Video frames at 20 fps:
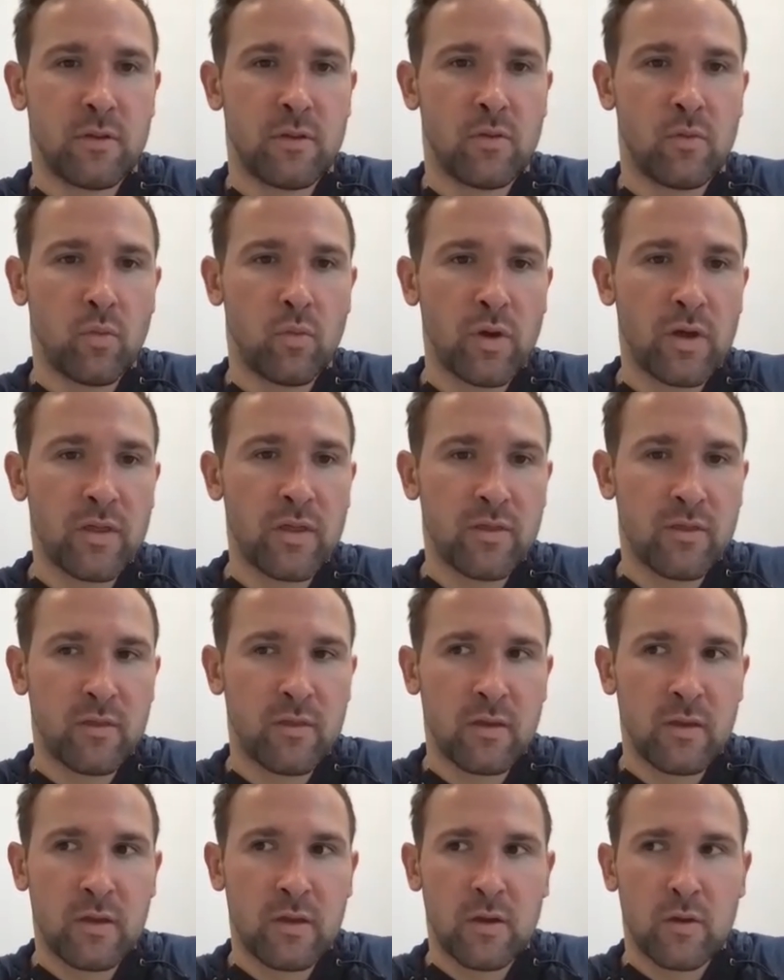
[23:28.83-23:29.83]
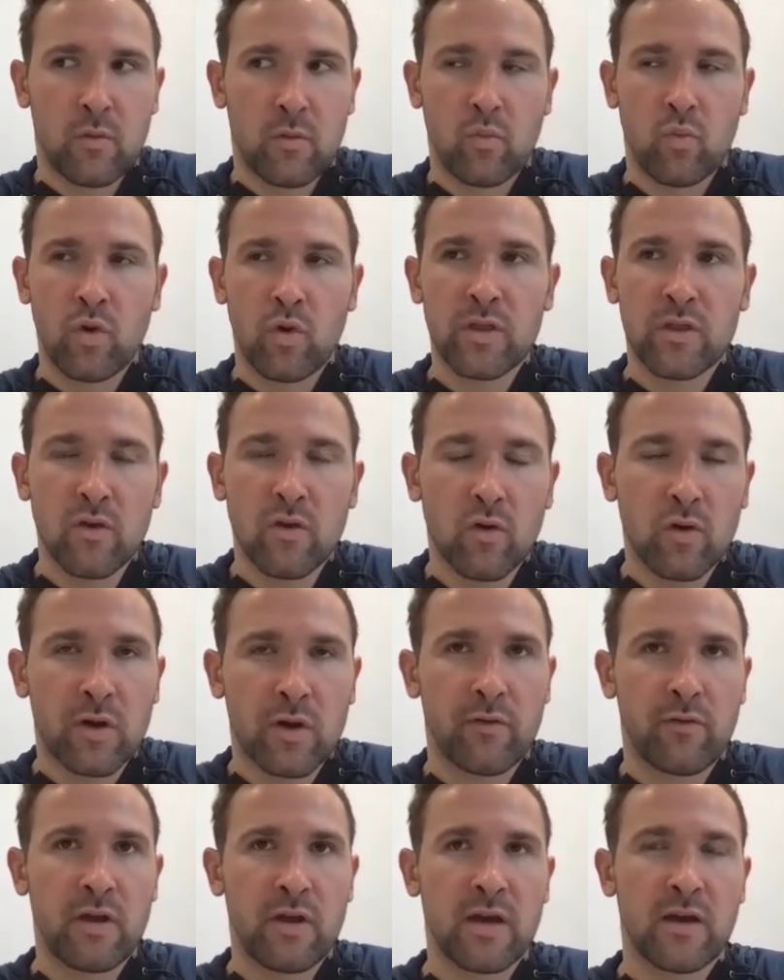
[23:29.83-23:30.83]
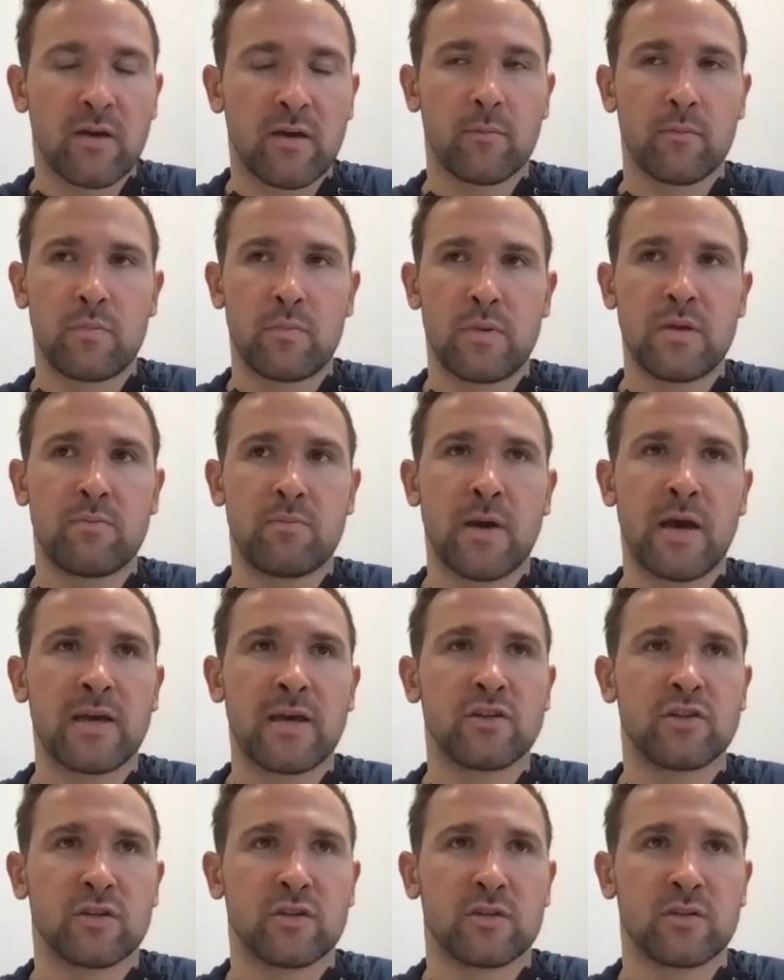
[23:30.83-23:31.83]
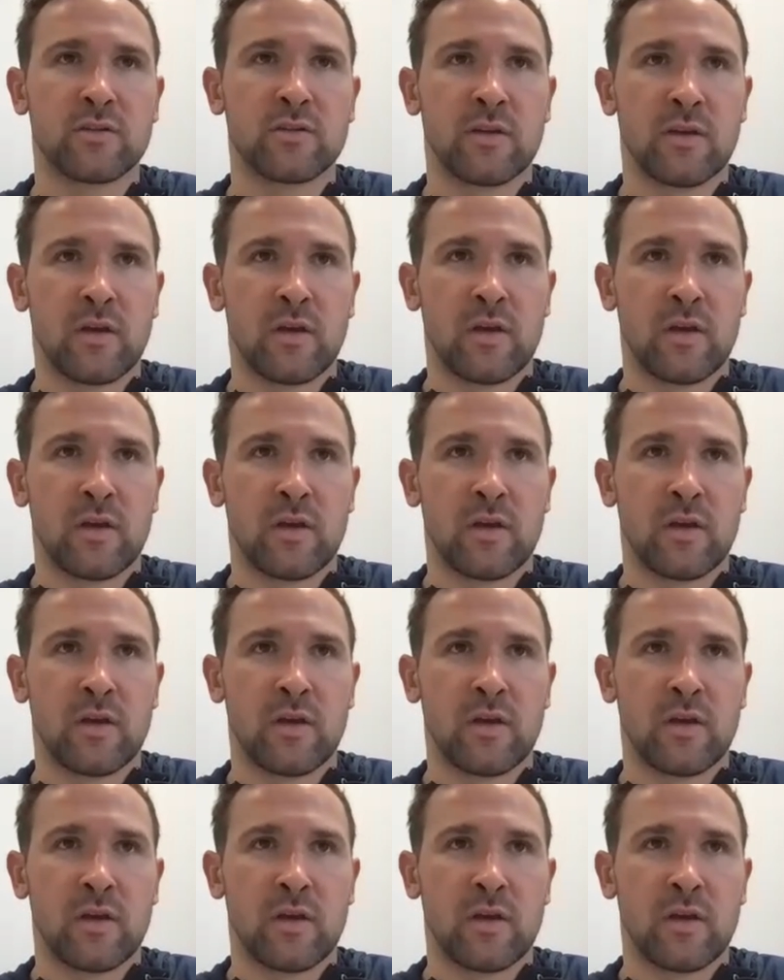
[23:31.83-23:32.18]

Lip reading: with your career, be patient